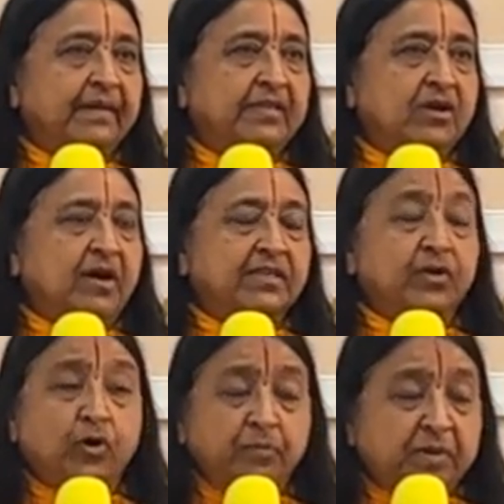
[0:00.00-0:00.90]
He
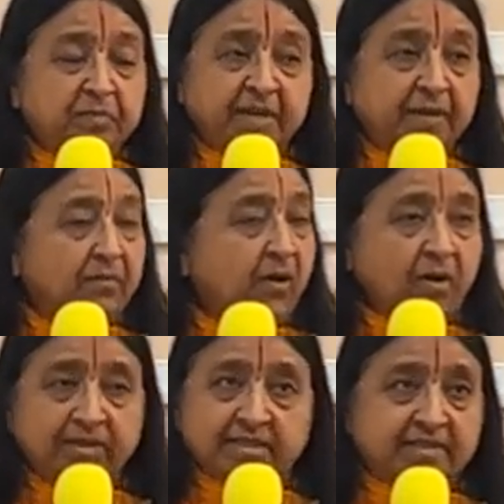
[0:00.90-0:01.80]
taught Gopi Prem
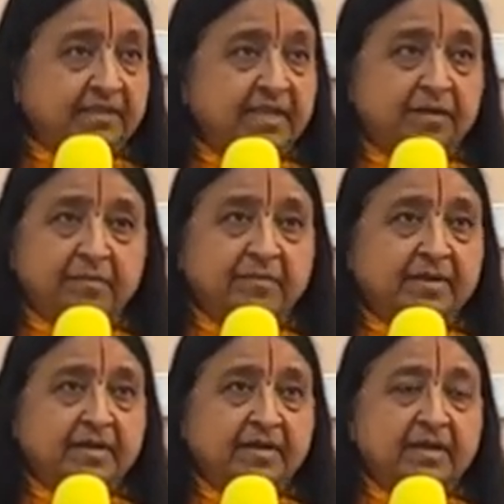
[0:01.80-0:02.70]
all the
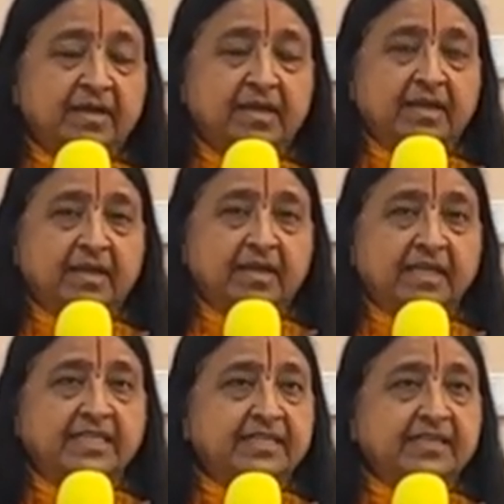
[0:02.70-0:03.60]
time.
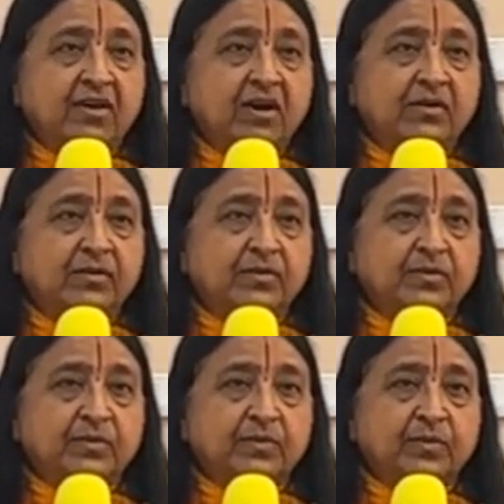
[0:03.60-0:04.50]
He did not
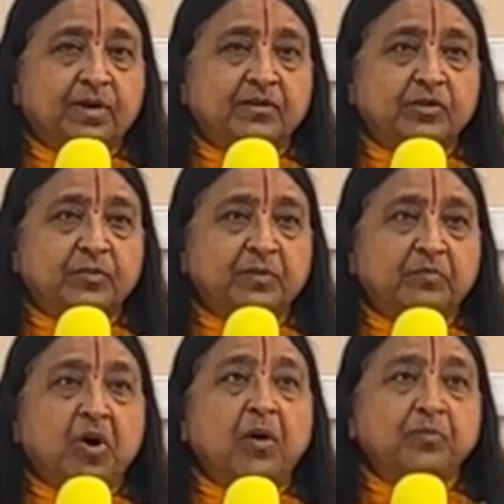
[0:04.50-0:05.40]
want to
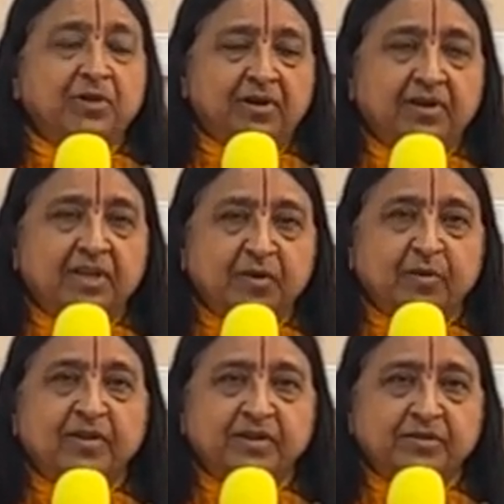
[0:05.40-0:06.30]
be popular. He
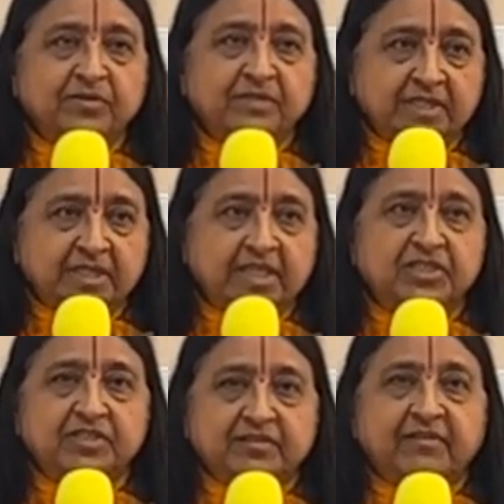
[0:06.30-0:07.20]
wanted to
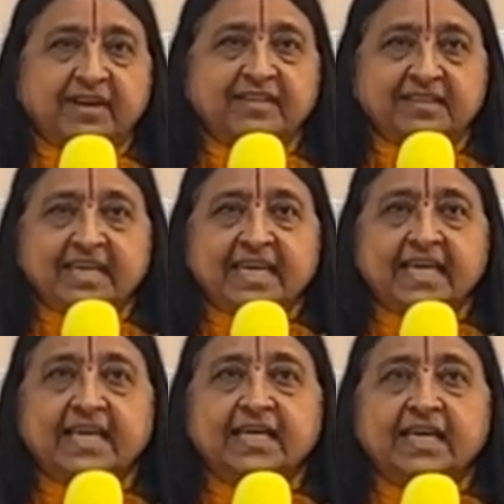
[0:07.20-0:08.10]
teach the right
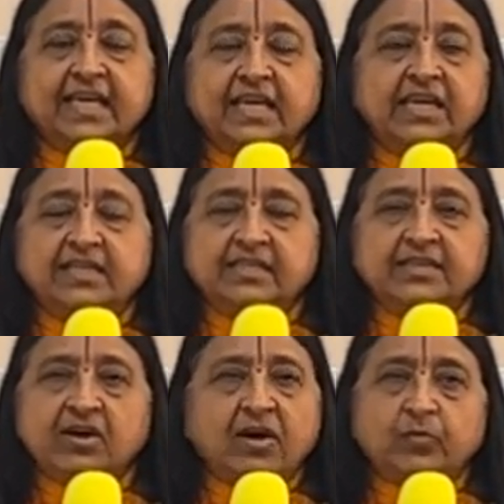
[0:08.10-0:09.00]
thing. He
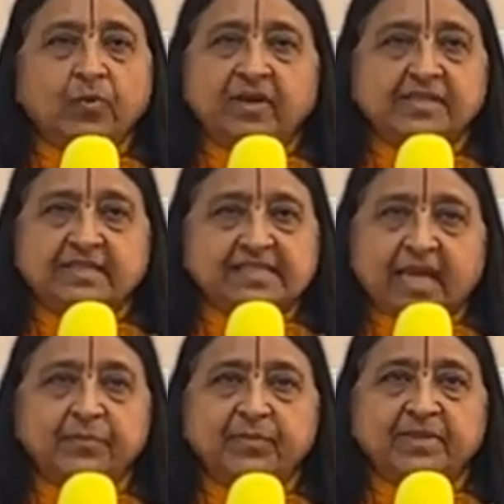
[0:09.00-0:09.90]
did not want
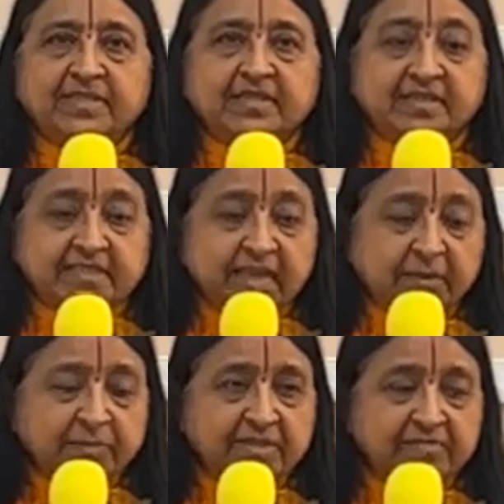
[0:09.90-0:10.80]
disciples. The
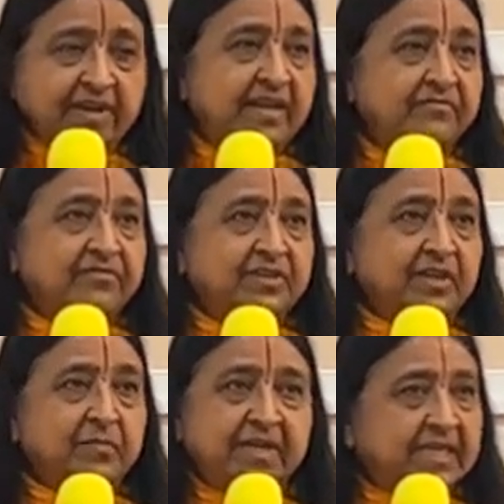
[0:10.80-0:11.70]
disciples ran after
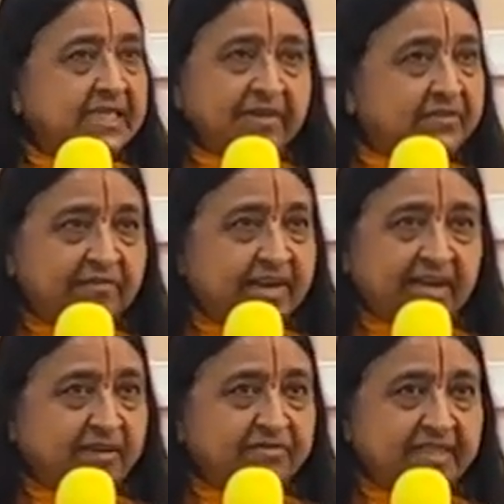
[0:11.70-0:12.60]
him. He never
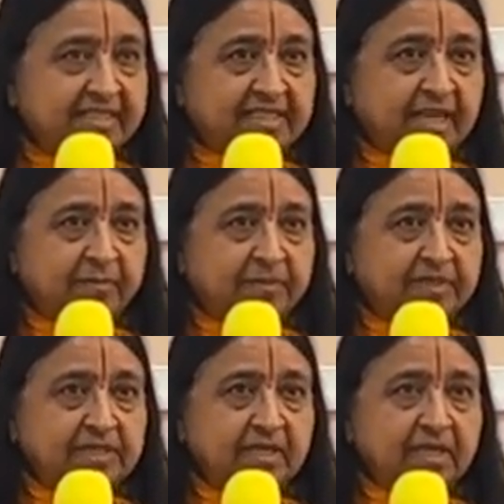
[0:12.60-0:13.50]
ran after
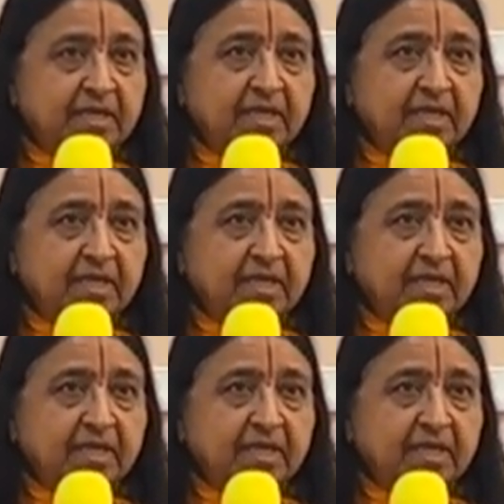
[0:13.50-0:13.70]
disciples.